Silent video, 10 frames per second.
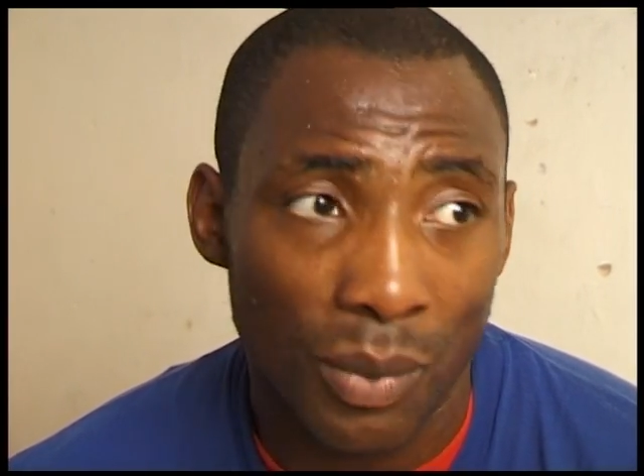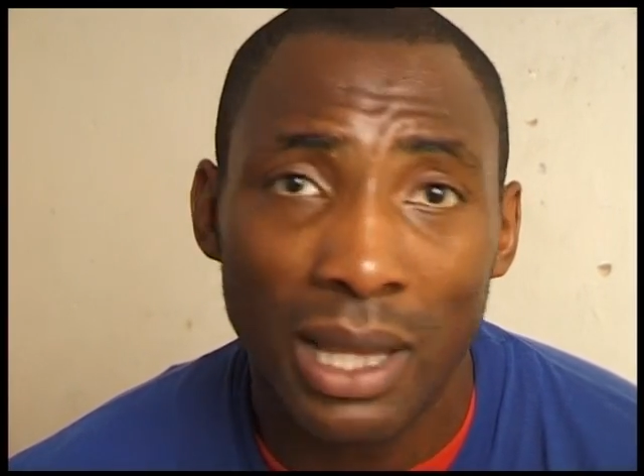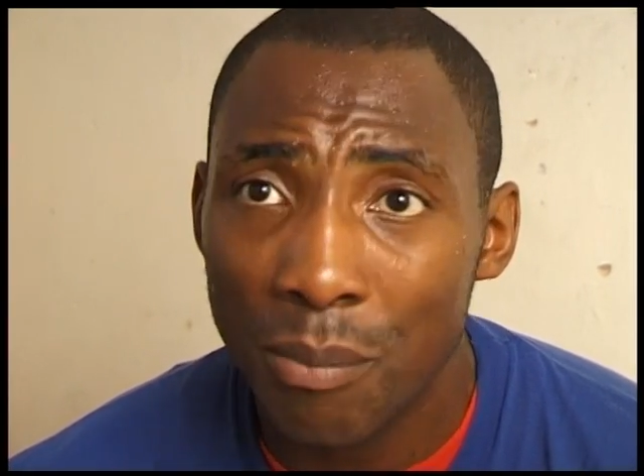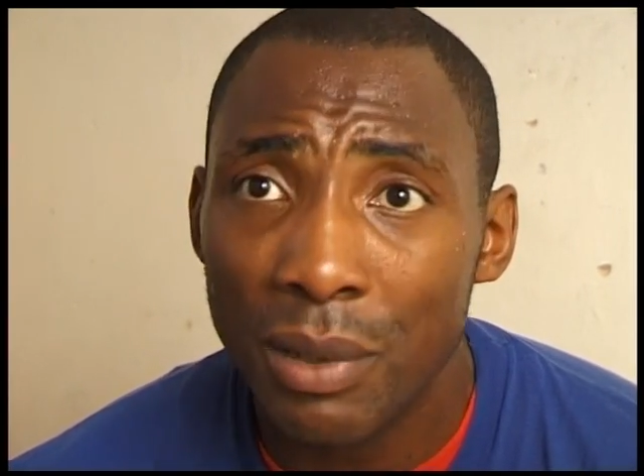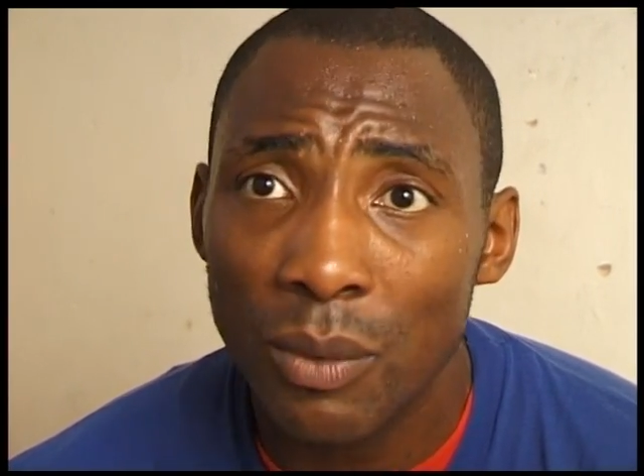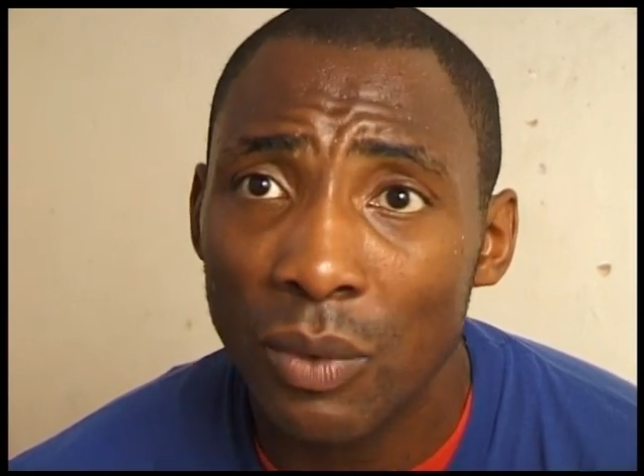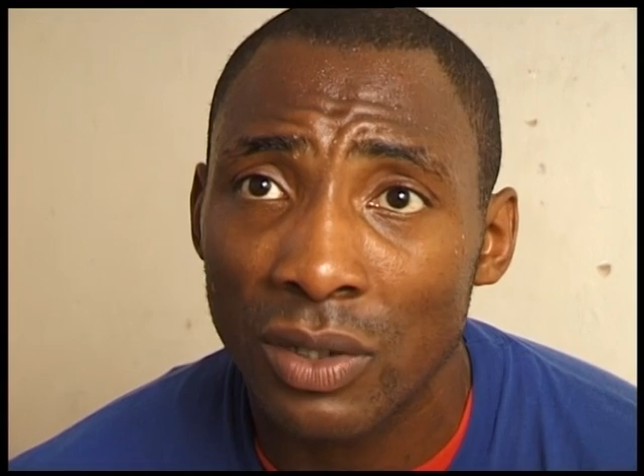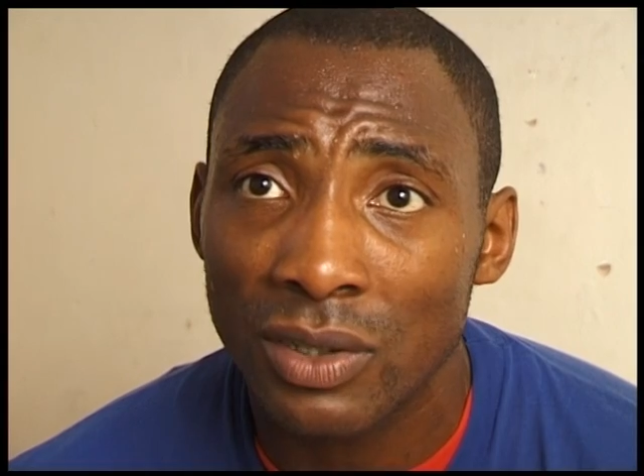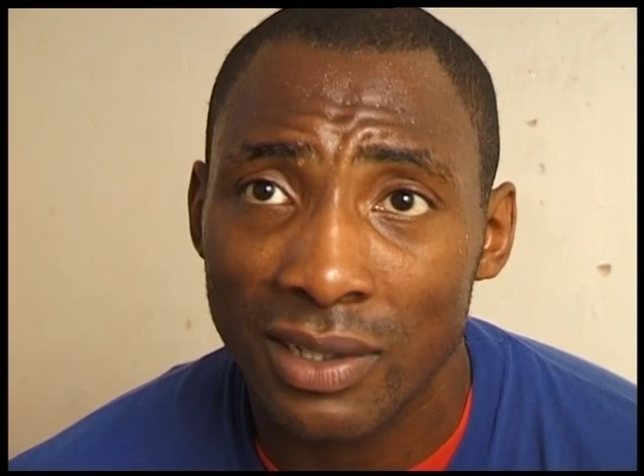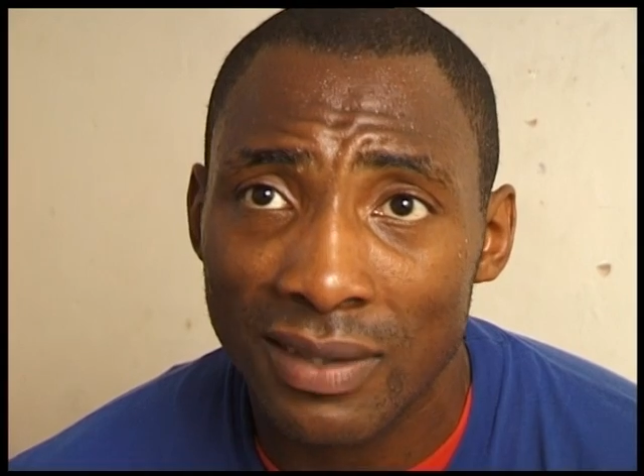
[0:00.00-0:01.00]
well, I'm
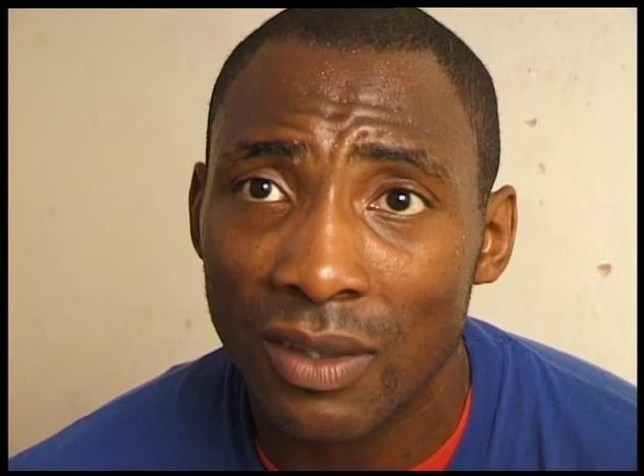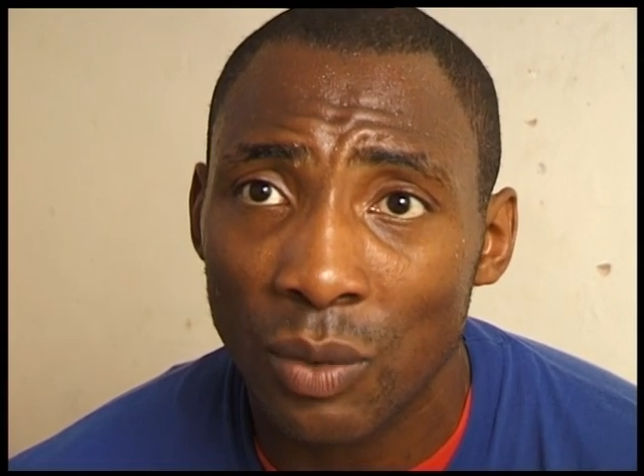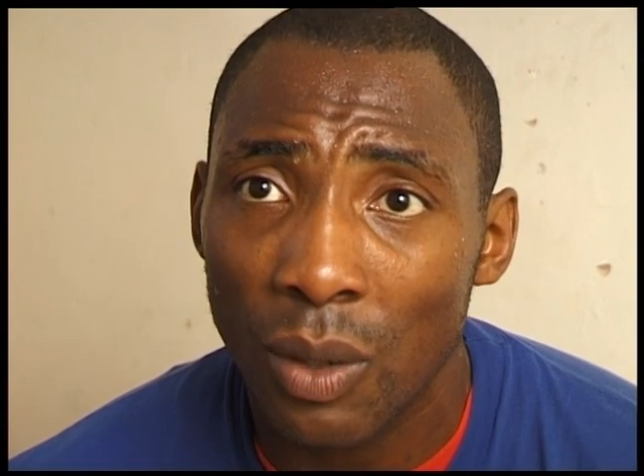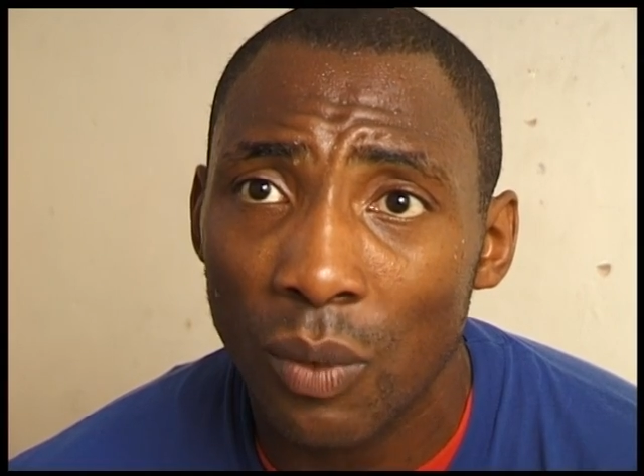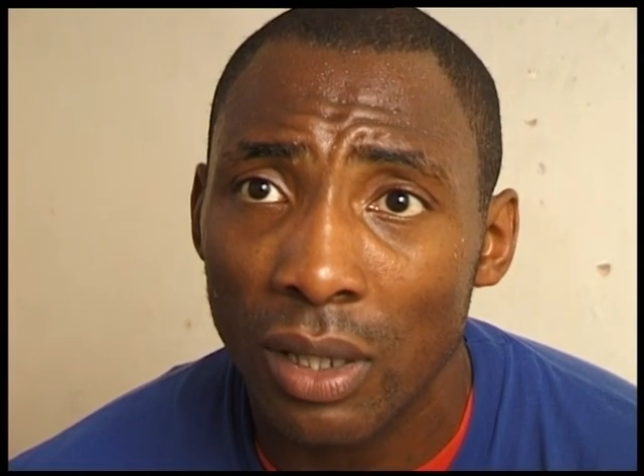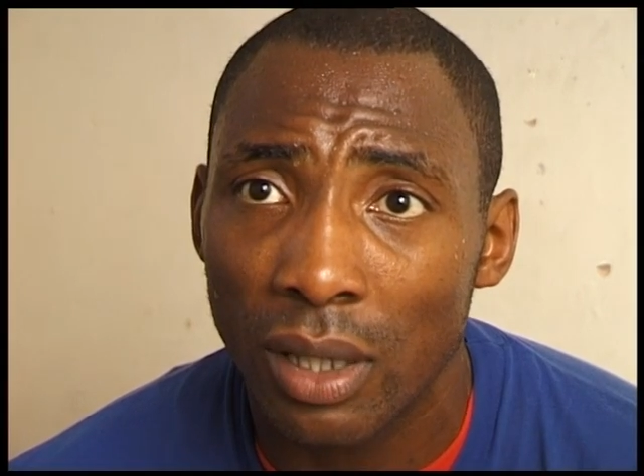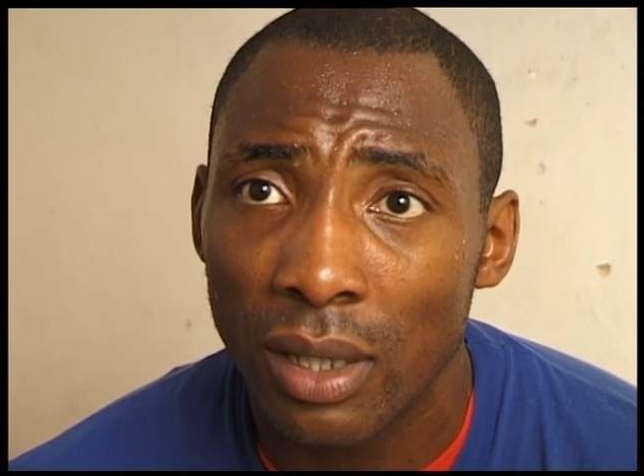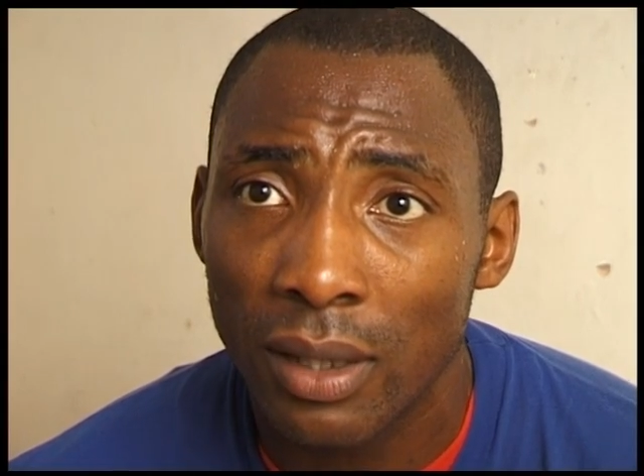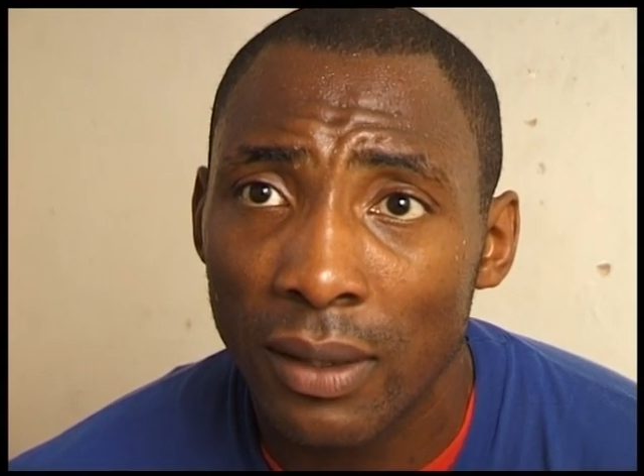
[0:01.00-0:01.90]
brainwashed because that's what I want.